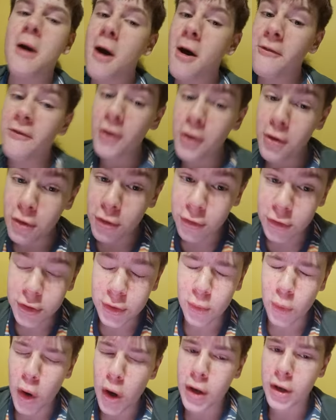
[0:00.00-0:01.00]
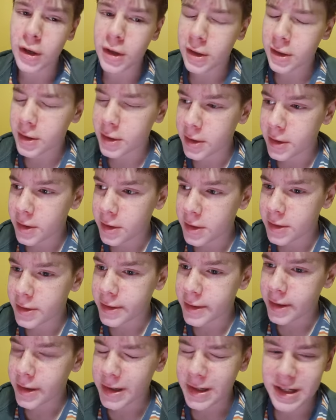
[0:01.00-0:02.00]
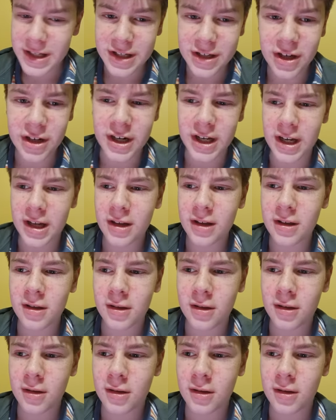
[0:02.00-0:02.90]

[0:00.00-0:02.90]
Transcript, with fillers: her vocals weren't stunning,